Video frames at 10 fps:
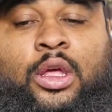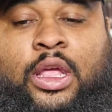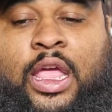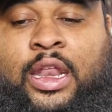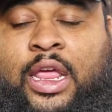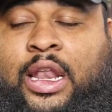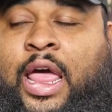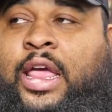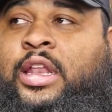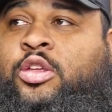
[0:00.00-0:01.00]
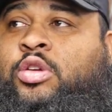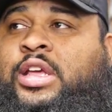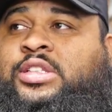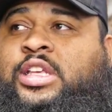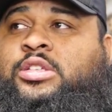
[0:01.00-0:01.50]
And they like, United
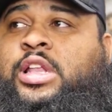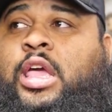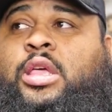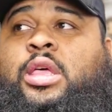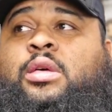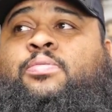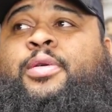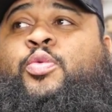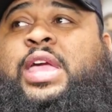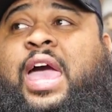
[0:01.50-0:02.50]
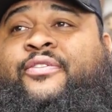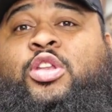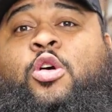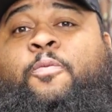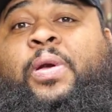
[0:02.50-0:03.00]
States is like, but we have
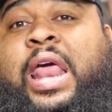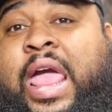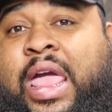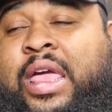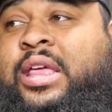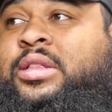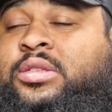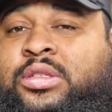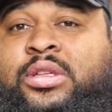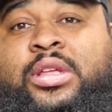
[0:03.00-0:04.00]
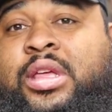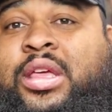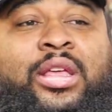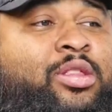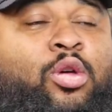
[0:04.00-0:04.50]
no planes,
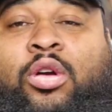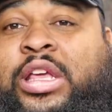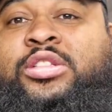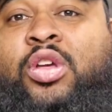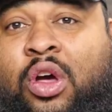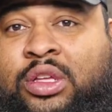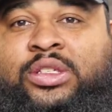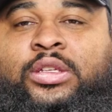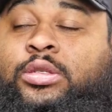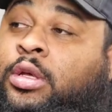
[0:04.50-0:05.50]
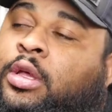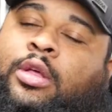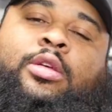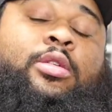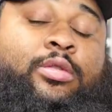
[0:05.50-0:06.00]
no resources.
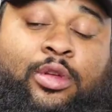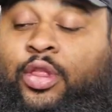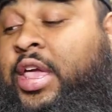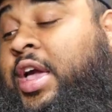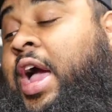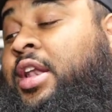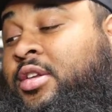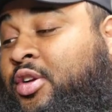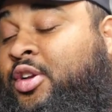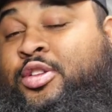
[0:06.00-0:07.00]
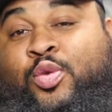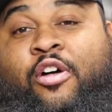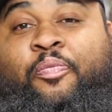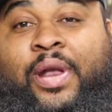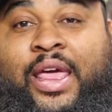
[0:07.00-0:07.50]
So they got in their little
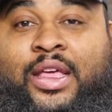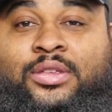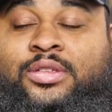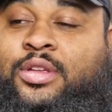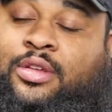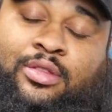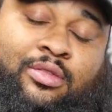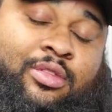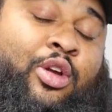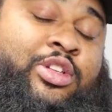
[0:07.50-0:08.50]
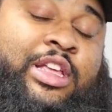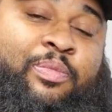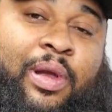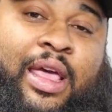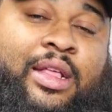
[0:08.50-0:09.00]
twelve planes, thirteen
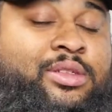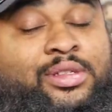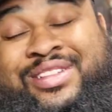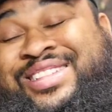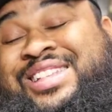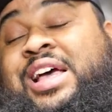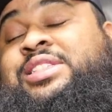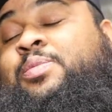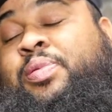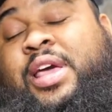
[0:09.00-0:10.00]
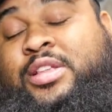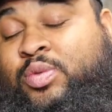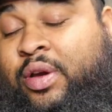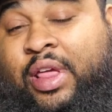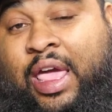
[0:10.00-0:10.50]
planes, dozen planes,
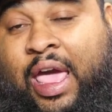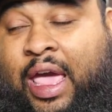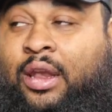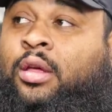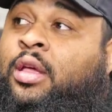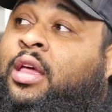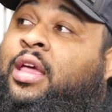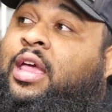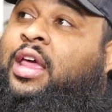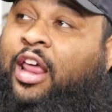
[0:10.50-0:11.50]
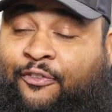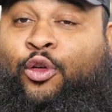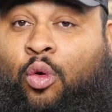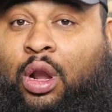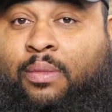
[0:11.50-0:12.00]
whatever they had. And they
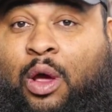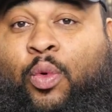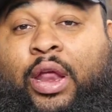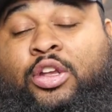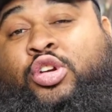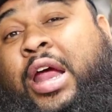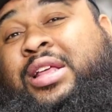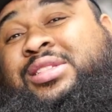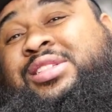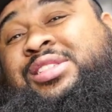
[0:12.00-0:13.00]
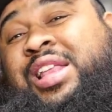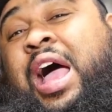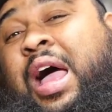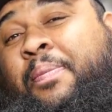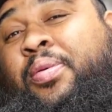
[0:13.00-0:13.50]
flew on the Midway to try to
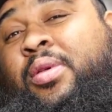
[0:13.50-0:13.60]
stop